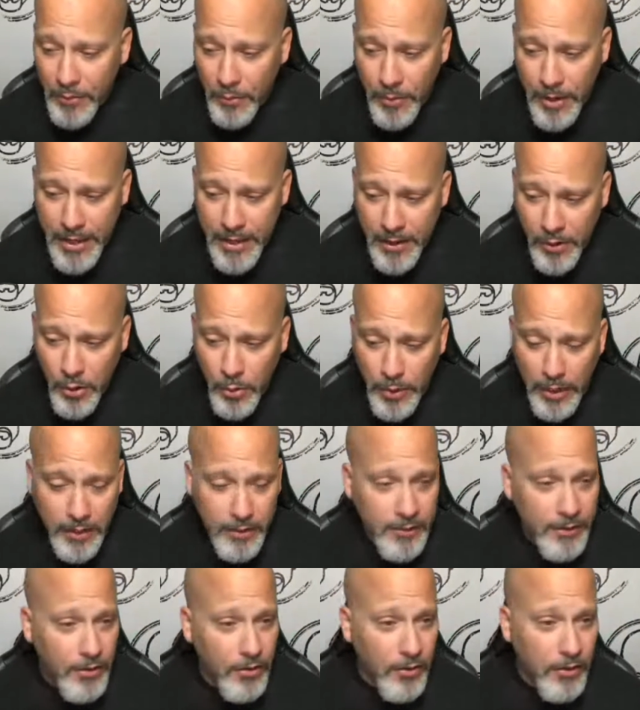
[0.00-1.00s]
And by the way, a
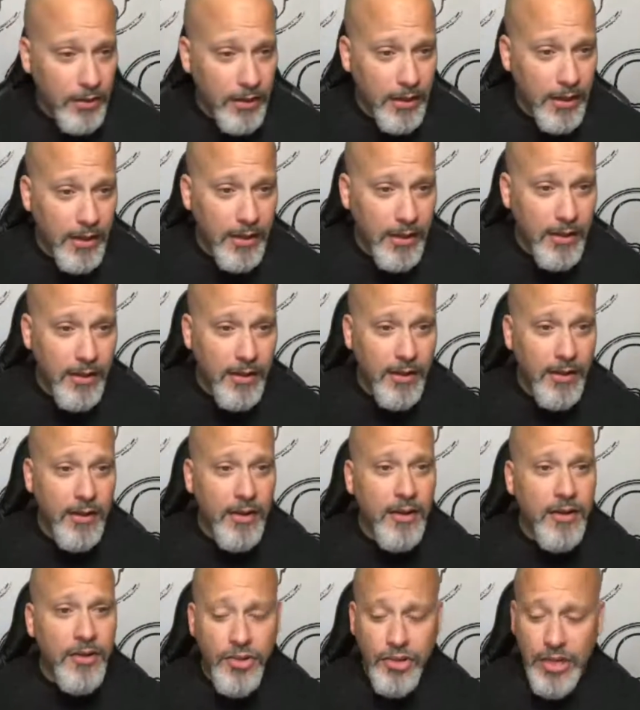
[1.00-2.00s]
quick little
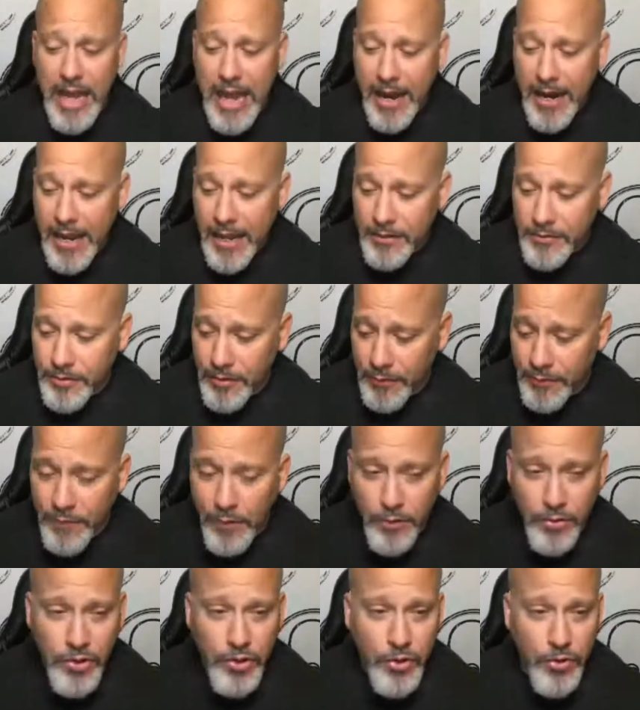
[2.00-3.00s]
shout out to
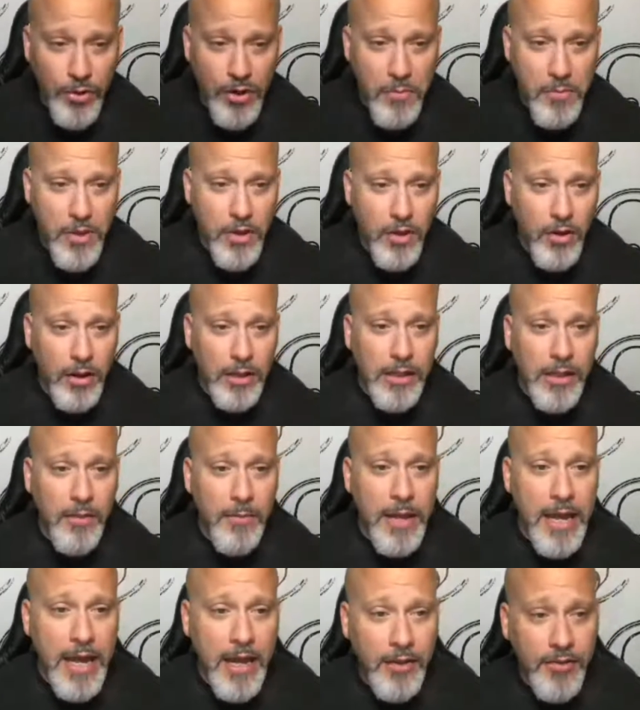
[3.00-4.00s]
the folks joining me on
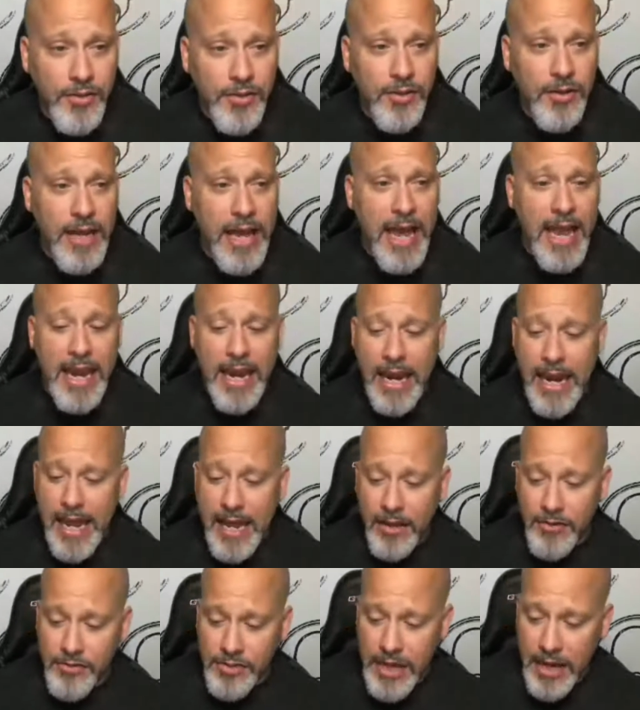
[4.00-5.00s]
Clubhouse, hanging
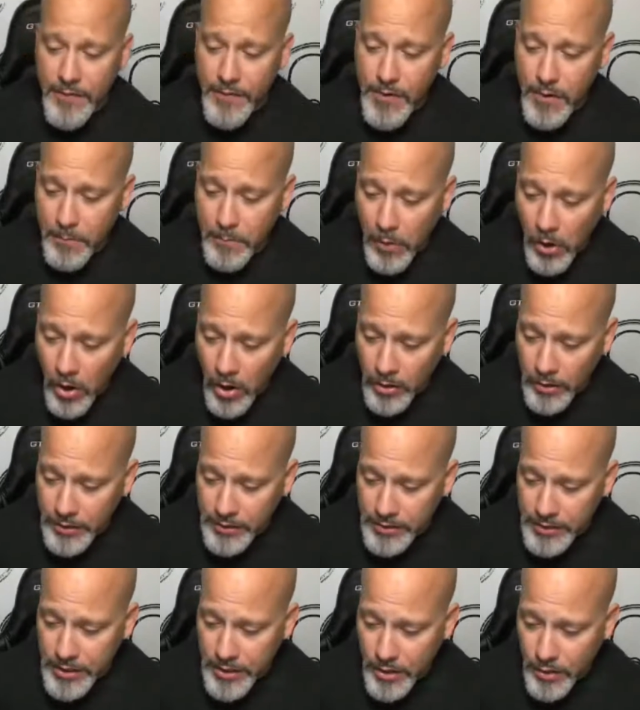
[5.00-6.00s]
out. Xavier Paul
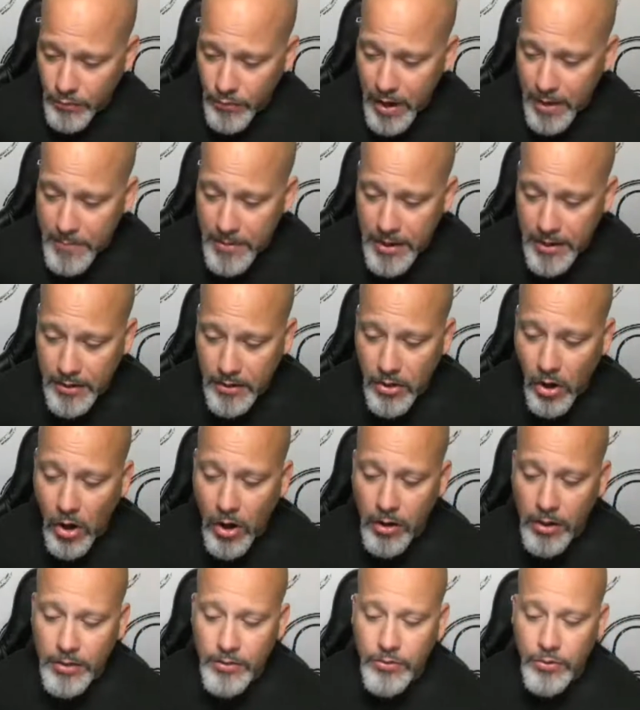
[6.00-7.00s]
is here. Remy,
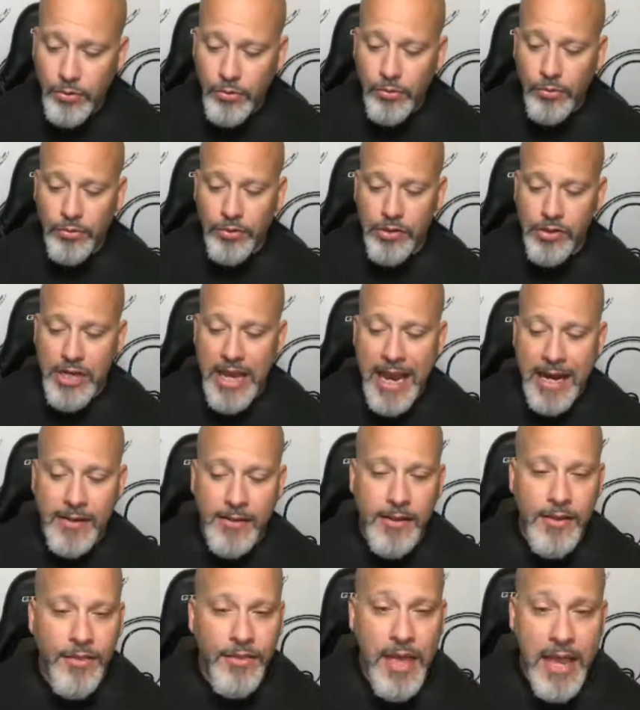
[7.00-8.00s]
Carlin Tools, and
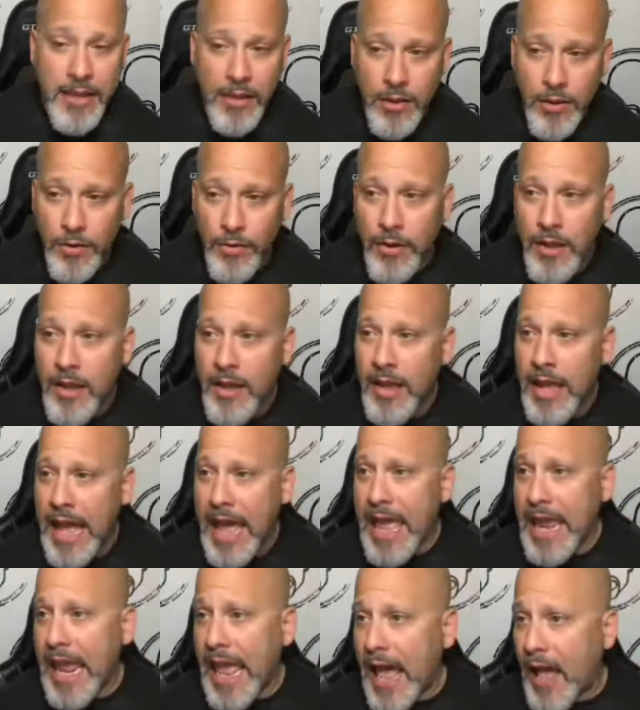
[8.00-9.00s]
Jacqueline, thank you. Hang
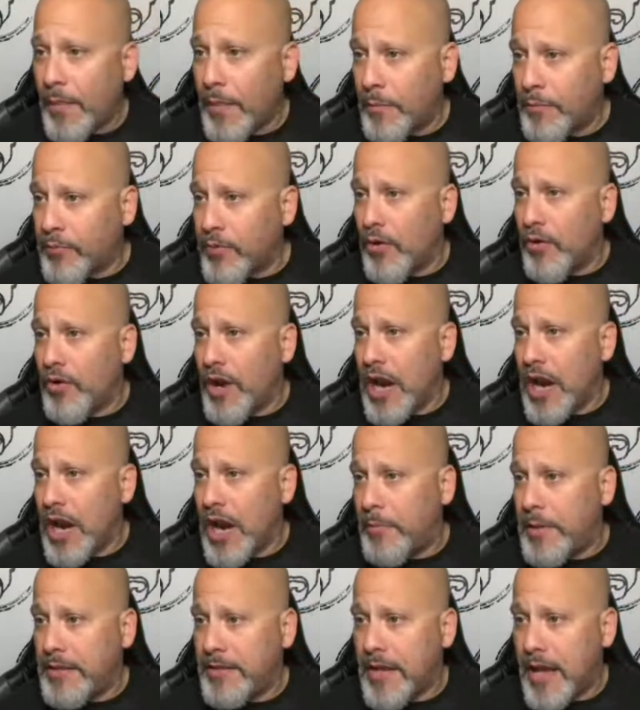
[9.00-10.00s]
out. The program
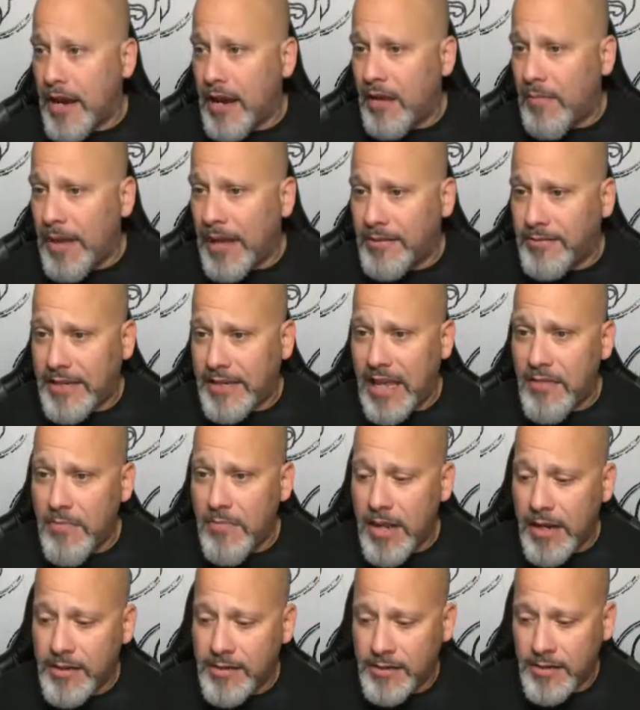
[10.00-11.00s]
will be done in about
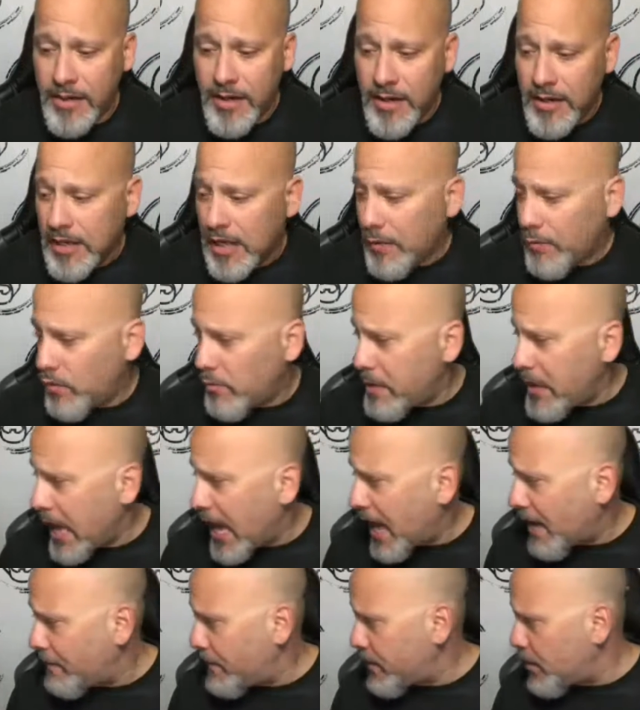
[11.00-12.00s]
10 minutes, and we'll
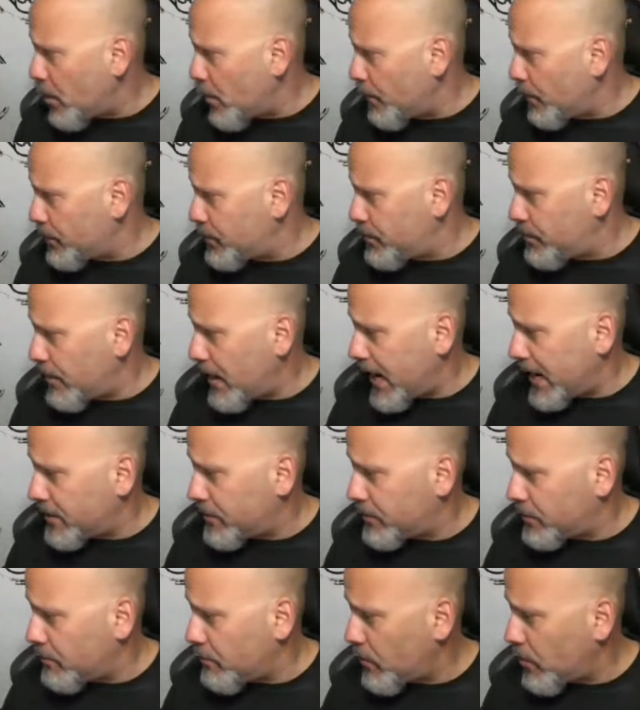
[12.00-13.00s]
be hopping over to
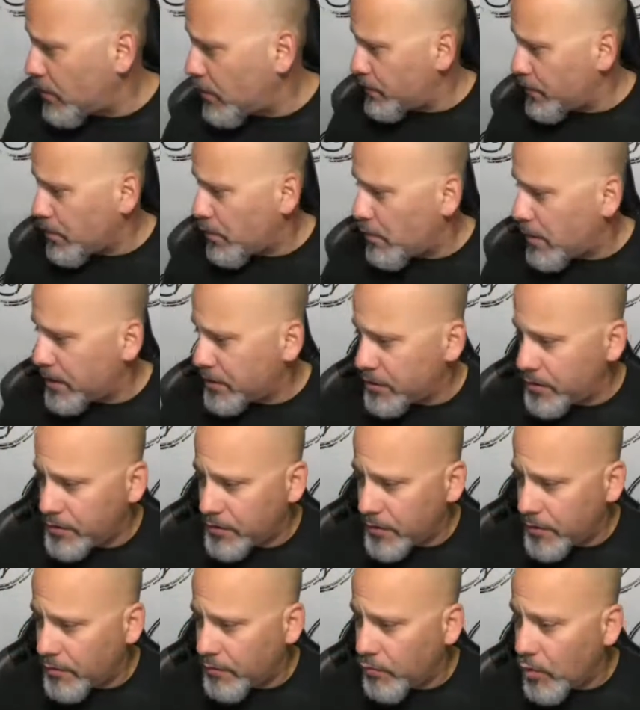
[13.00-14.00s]
answer of your questions
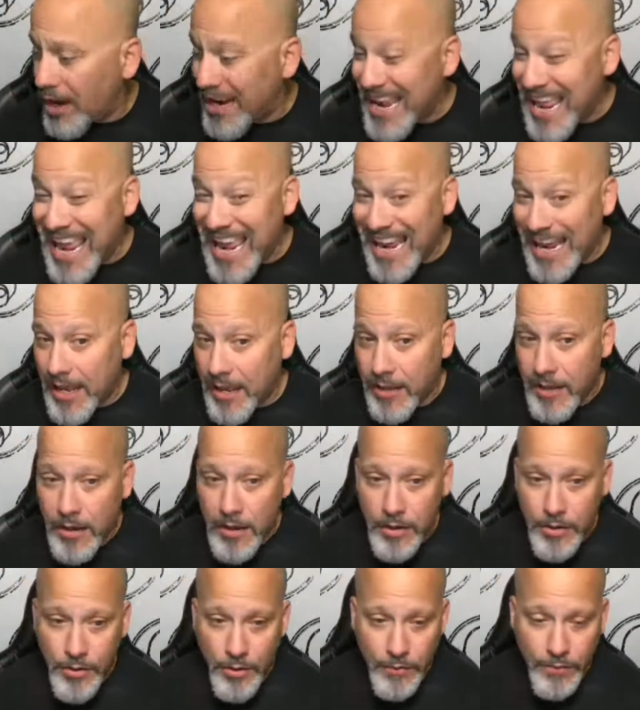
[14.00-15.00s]
on the Running
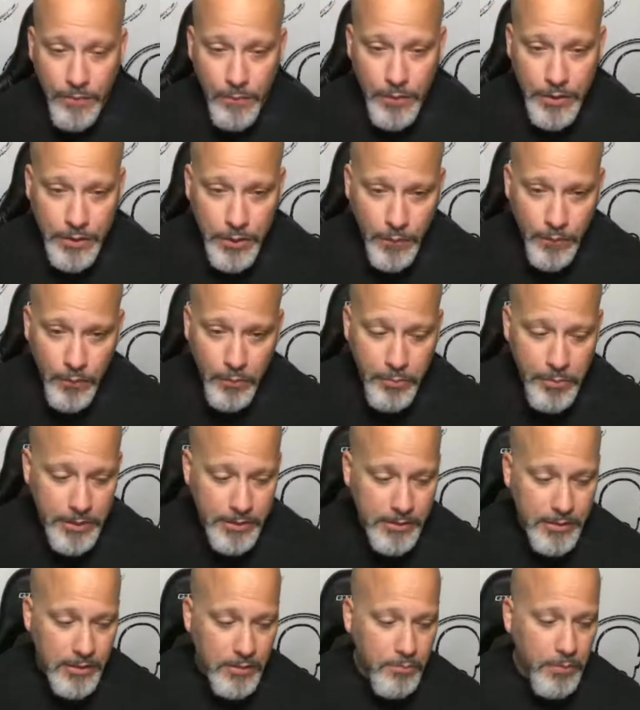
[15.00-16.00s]
Your Voiceover
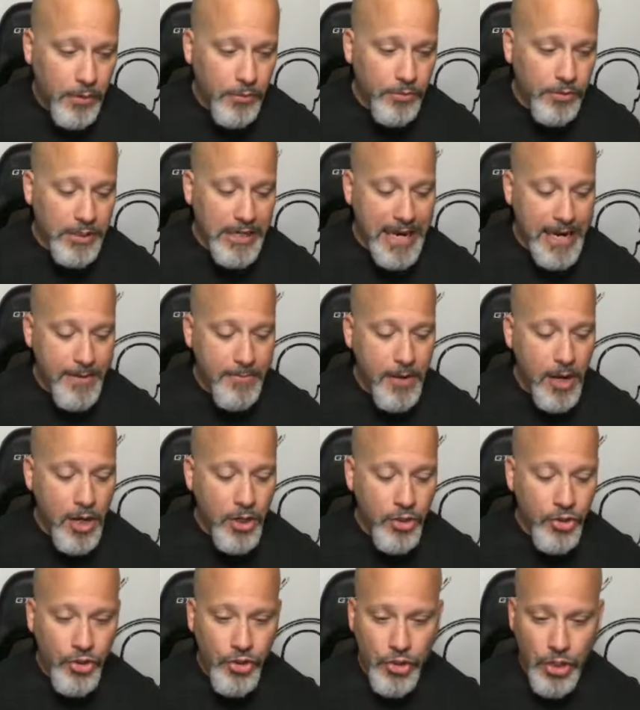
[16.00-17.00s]
Business post-game
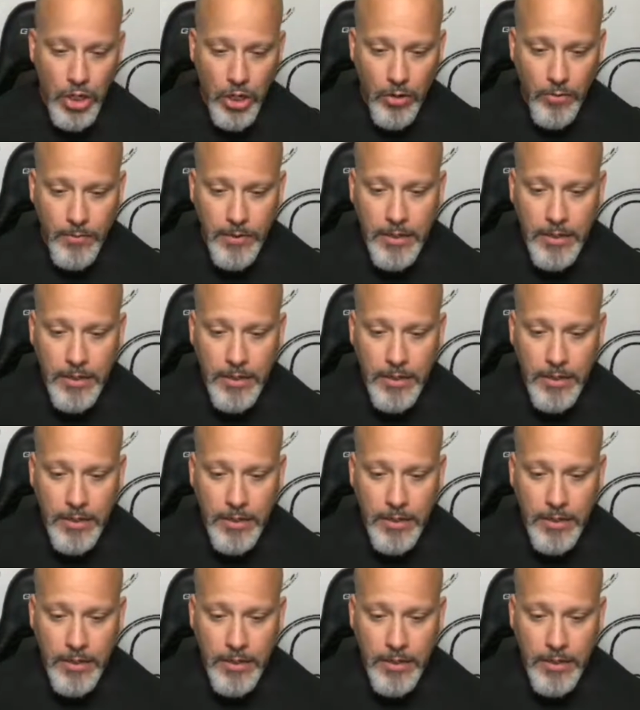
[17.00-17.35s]
show.